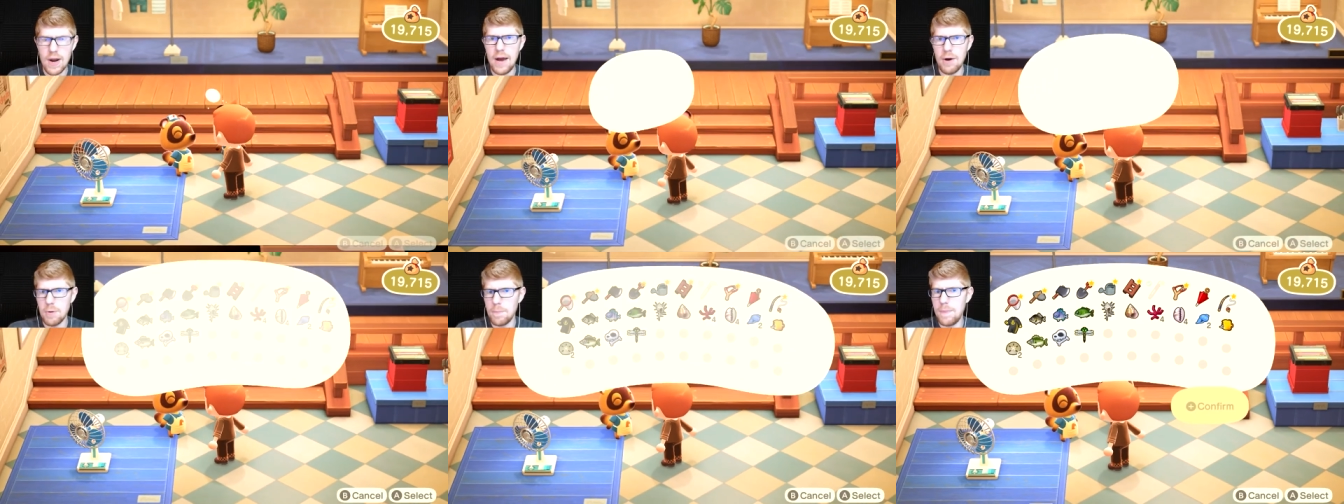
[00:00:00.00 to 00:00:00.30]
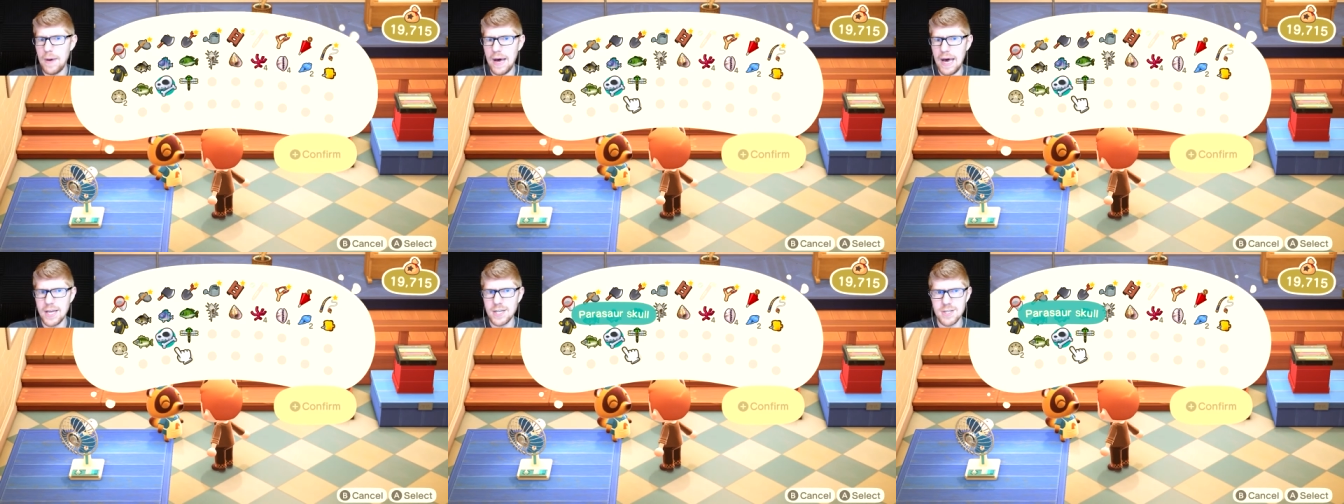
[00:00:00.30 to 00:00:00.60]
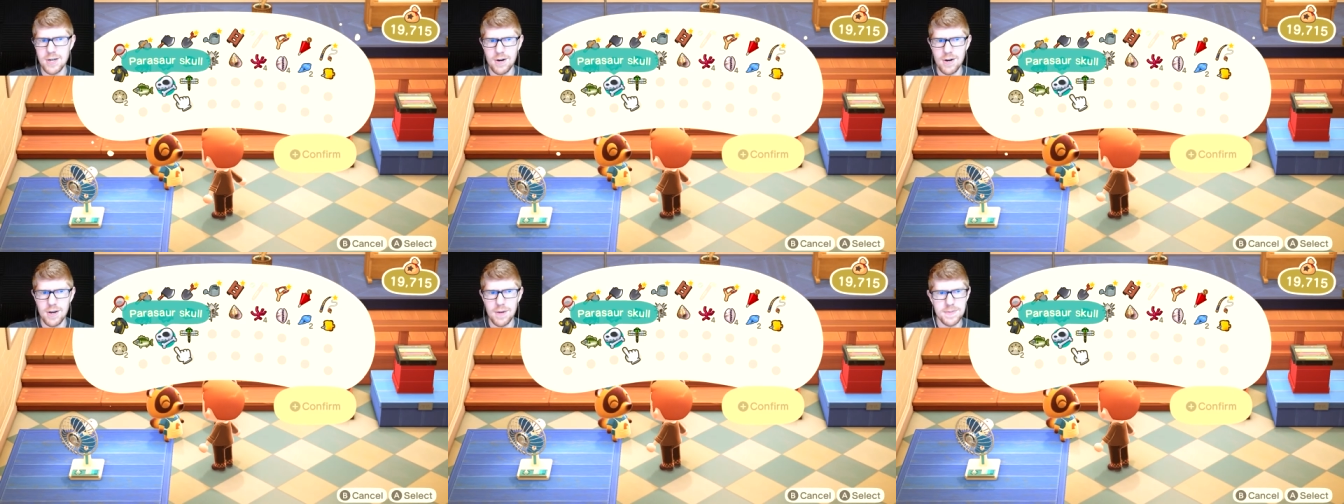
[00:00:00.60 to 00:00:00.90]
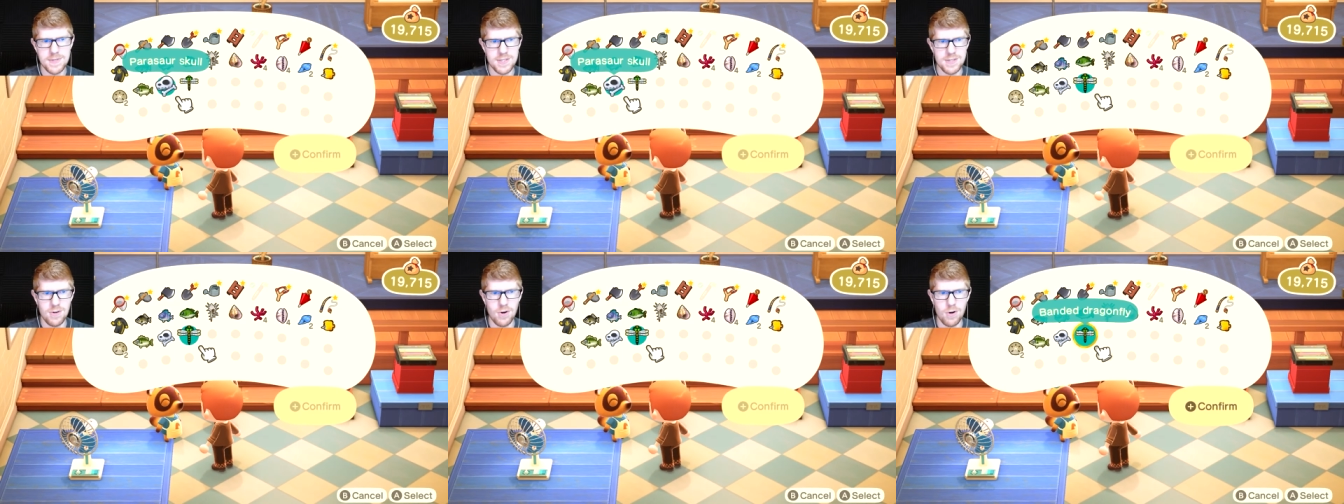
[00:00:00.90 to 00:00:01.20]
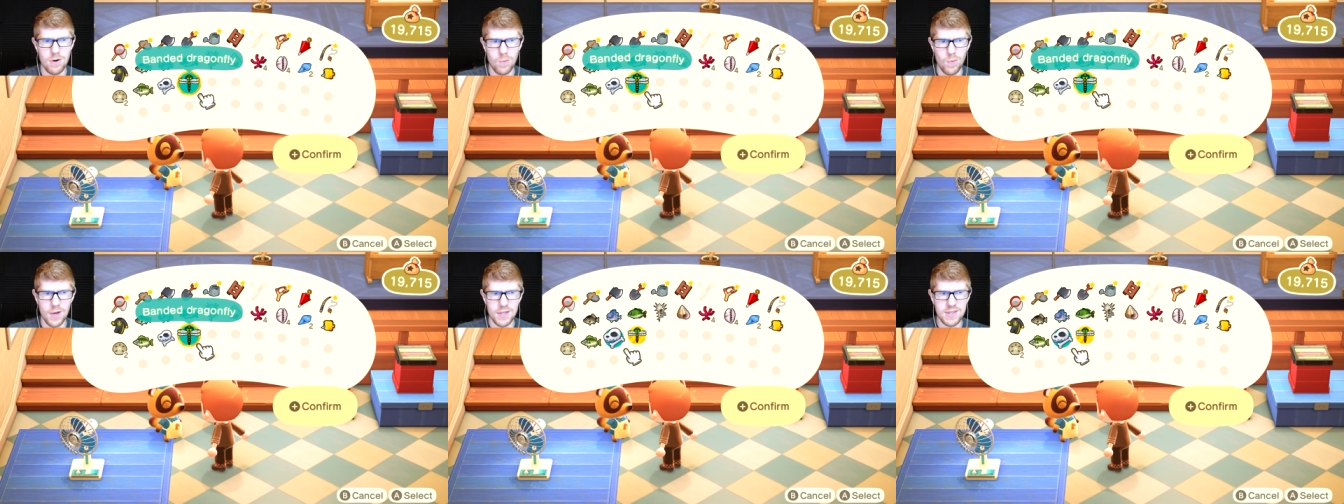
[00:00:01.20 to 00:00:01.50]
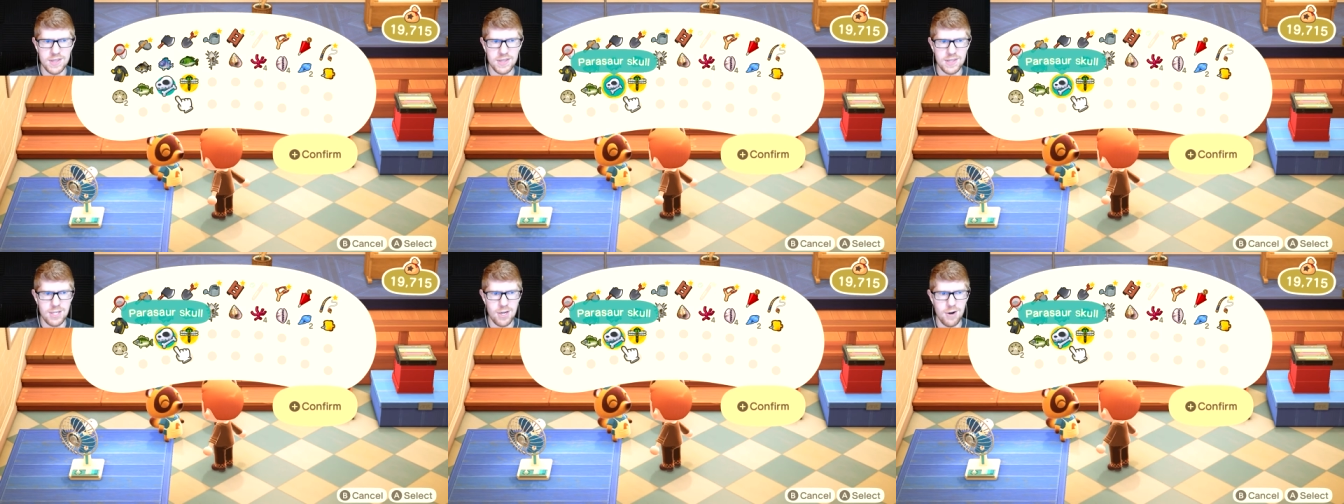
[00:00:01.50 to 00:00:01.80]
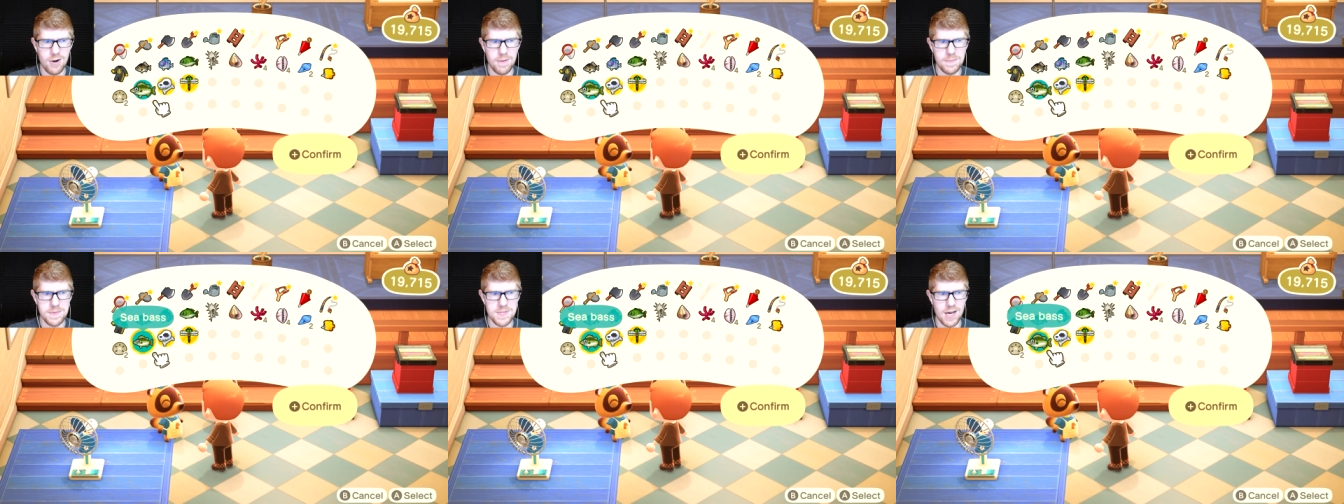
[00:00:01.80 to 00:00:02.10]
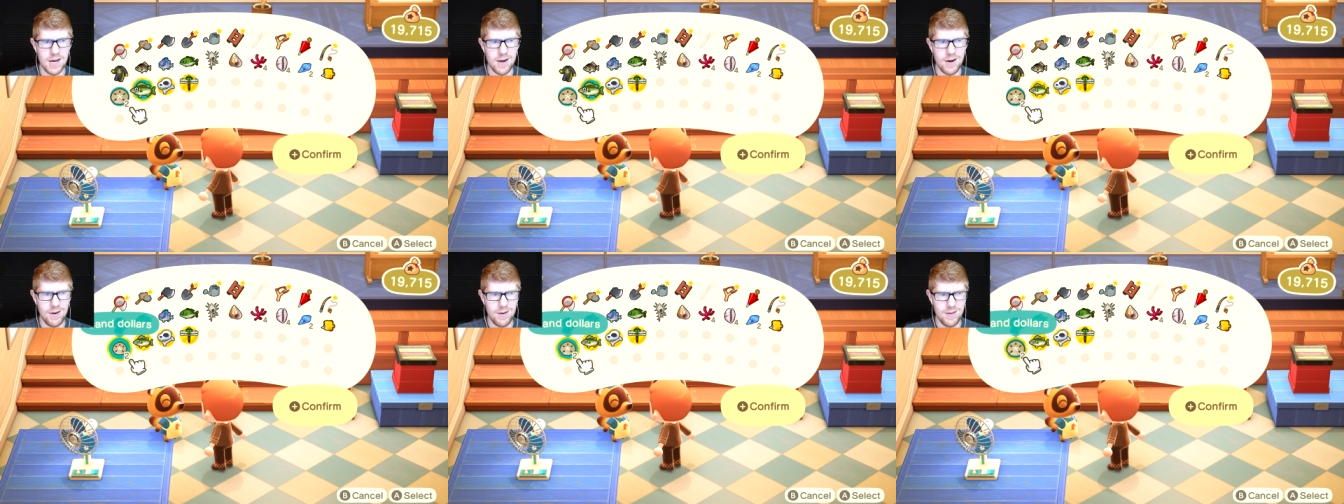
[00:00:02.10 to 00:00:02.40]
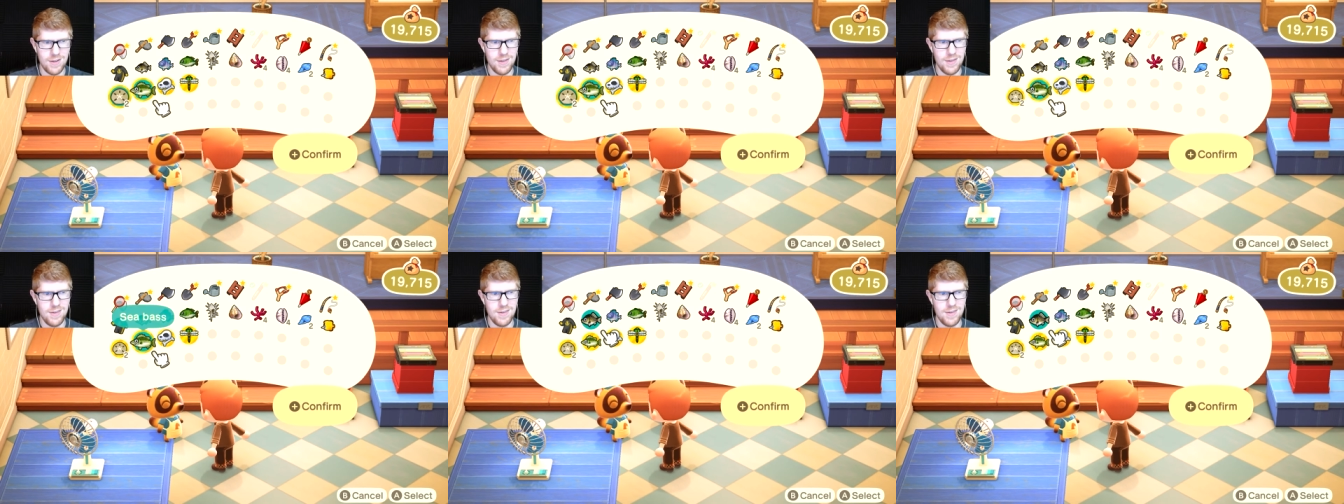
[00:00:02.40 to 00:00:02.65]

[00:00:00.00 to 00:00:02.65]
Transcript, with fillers: how to buy turnips or what turnips are.